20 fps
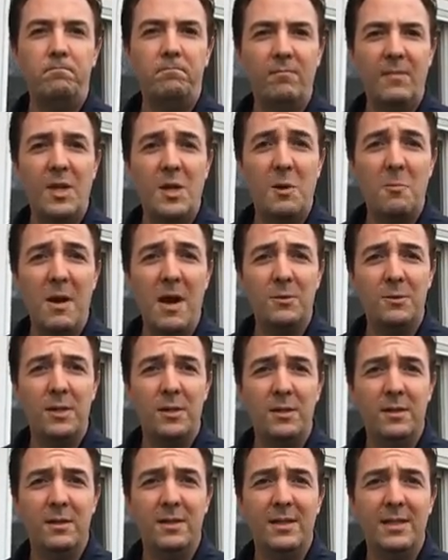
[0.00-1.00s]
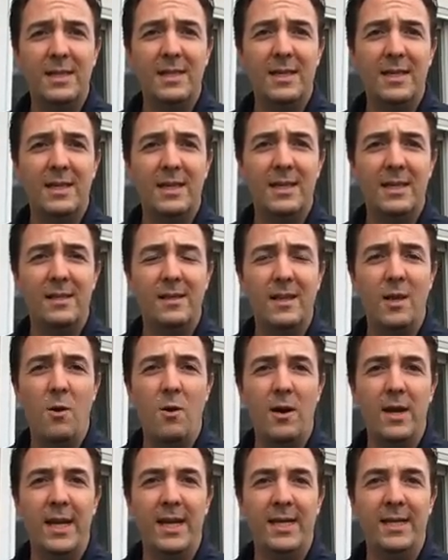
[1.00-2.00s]
mounting the
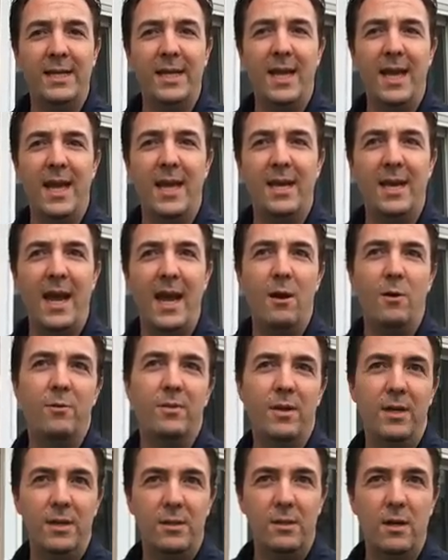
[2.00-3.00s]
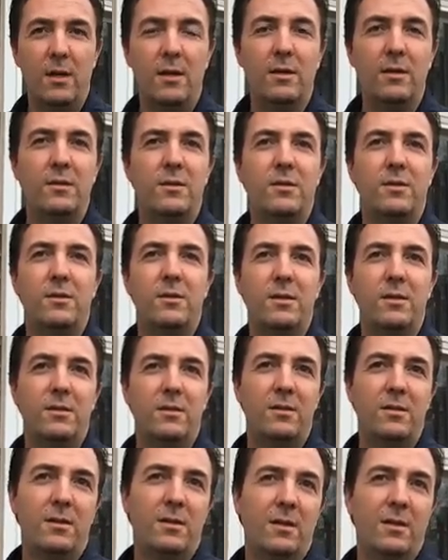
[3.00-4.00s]
awning and how the sun is
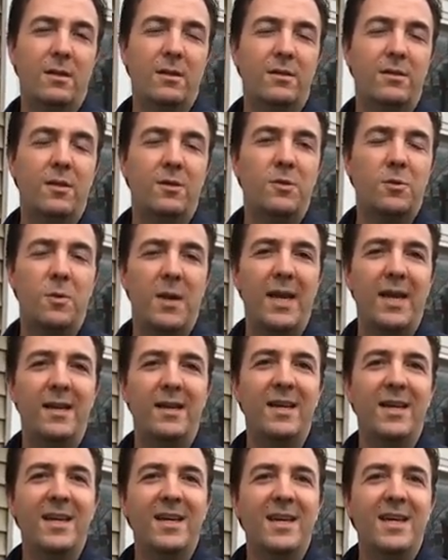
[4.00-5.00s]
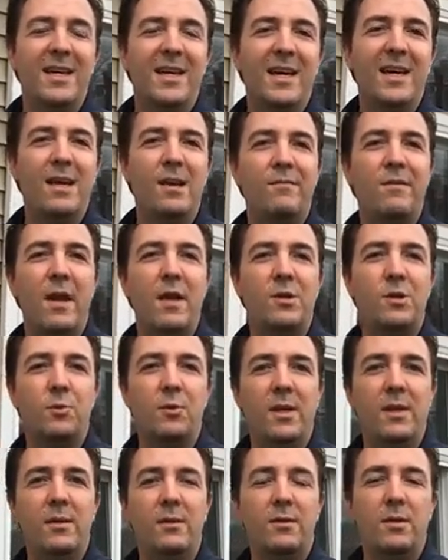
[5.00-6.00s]
situated,
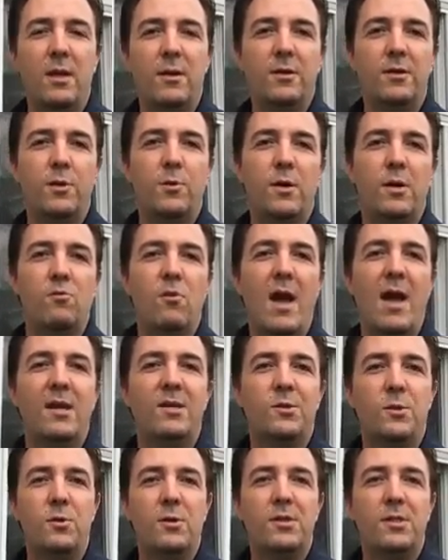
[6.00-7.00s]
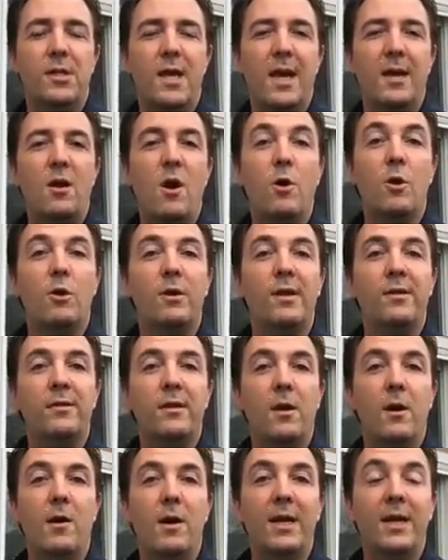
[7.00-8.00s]
eventually the sun is going to rise or set underneath
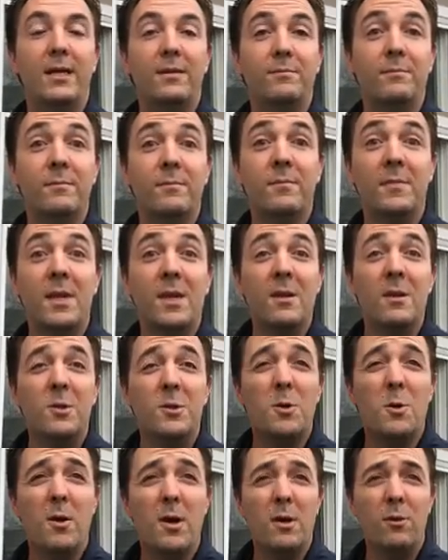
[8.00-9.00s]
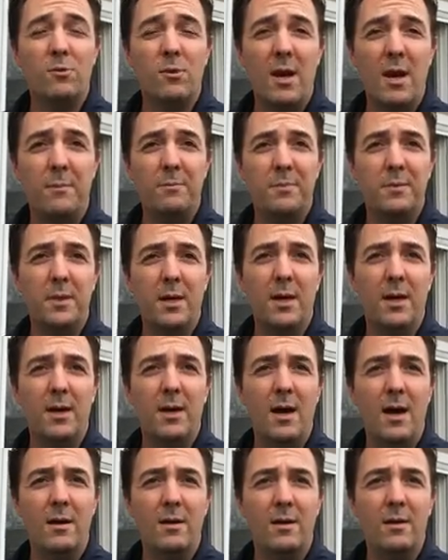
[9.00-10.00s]
the awning. So on a
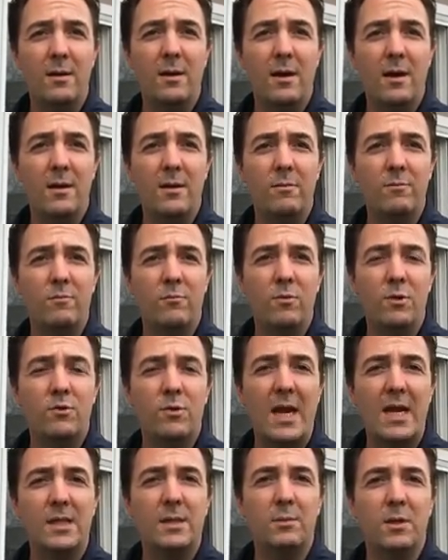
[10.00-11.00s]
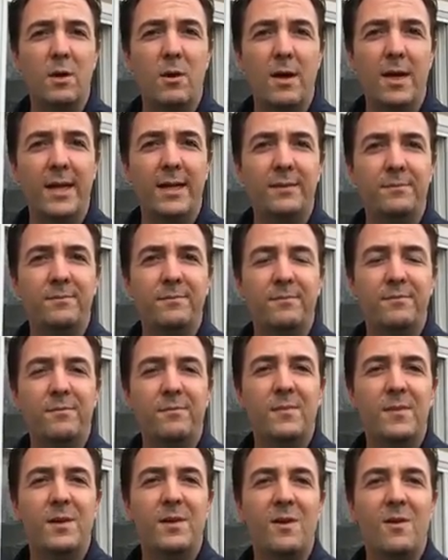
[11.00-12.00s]
retractable awning,
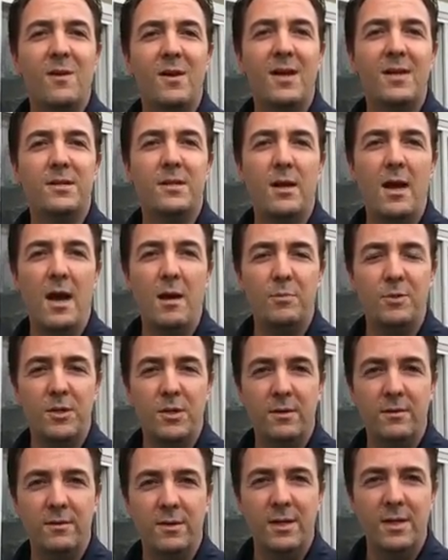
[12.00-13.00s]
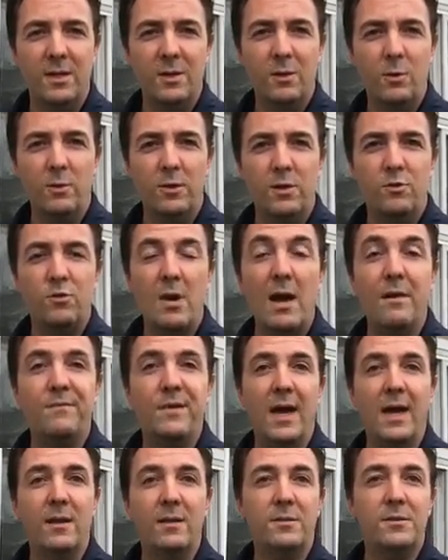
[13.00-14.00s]
there is an option called a drop
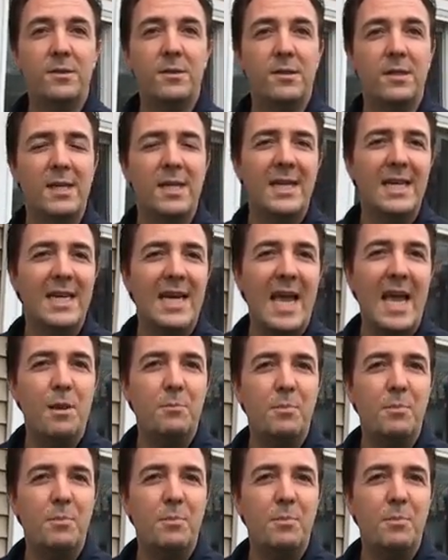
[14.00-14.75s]
valance, and